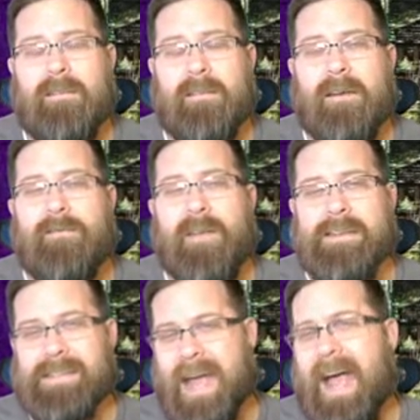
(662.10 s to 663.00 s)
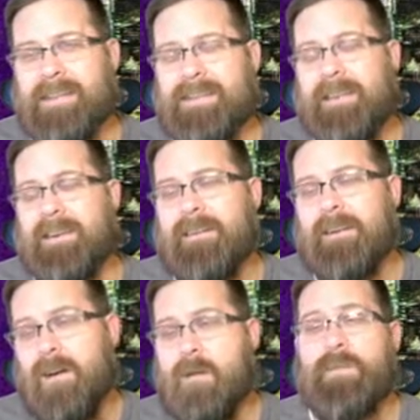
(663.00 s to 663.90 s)
fantastic
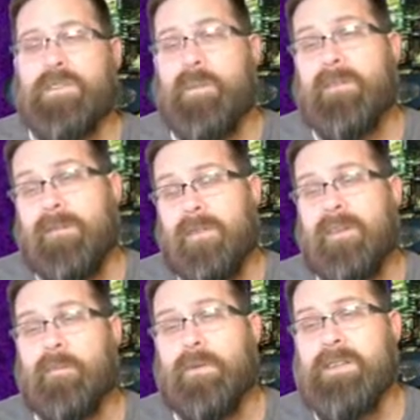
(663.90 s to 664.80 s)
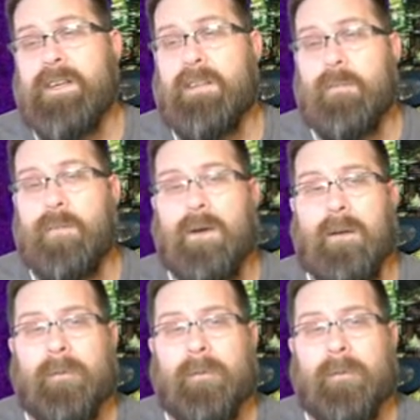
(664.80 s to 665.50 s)
accomplishment for this particular book.